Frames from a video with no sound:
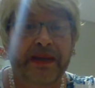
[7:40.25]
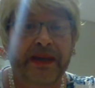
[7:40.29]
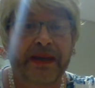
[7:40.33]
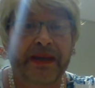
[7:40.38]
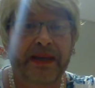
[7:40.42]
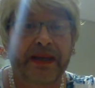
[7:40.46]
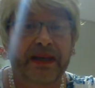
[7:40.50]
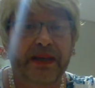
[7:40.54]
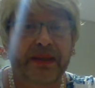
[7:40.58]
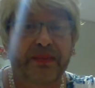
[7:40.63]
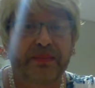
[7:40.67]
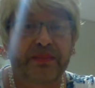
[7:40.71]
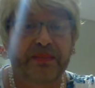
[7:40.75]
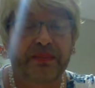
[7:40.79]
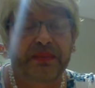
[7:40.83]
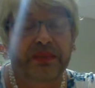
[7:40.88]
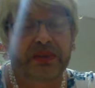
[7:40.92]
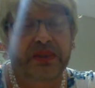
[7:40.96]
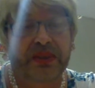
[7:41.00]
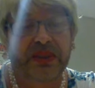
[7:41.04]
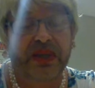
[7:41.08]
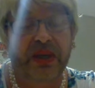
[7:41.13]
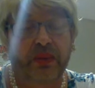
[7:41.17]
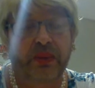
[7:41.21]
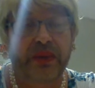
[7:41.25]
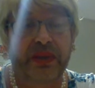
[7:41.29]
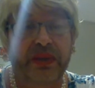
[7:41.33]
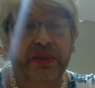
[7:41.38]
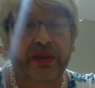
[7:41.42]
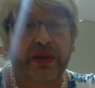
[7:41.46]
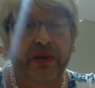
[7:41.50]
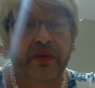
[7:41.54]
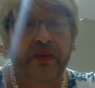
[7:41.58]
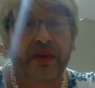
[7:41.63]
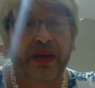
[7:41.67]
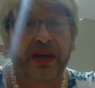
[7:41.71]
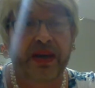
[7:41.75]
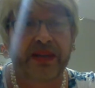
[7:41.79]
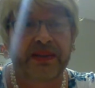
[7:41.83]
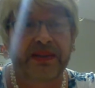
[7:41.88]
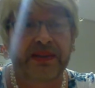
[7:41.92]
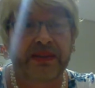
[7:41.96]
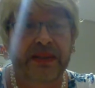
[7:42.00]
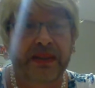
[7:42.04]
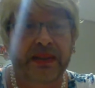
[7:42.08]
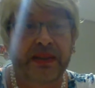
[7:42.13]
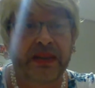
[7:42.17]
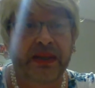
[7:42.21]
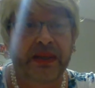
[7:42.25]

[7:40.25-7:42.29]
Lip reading: Just got a week to go, guys.